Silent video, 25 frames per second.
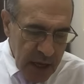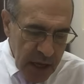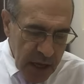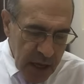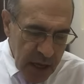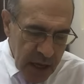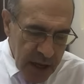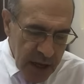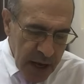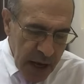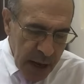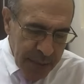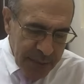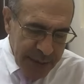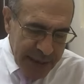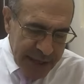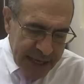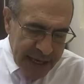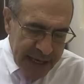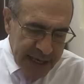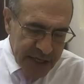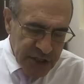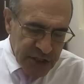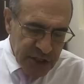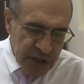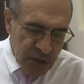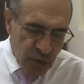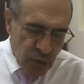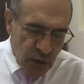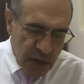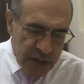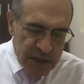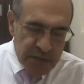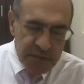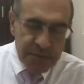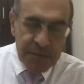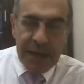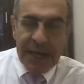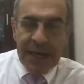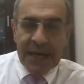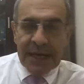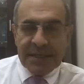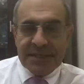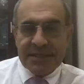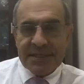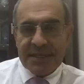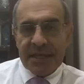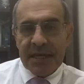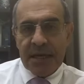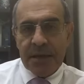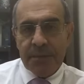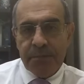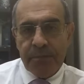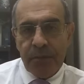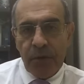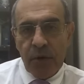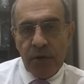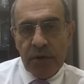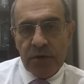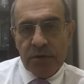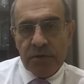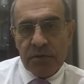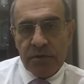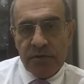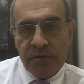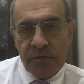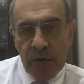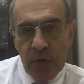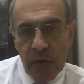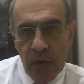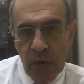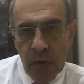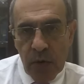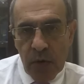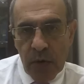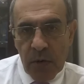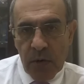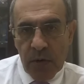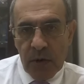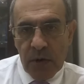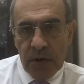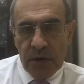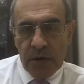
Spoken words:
her application was bad in point of law.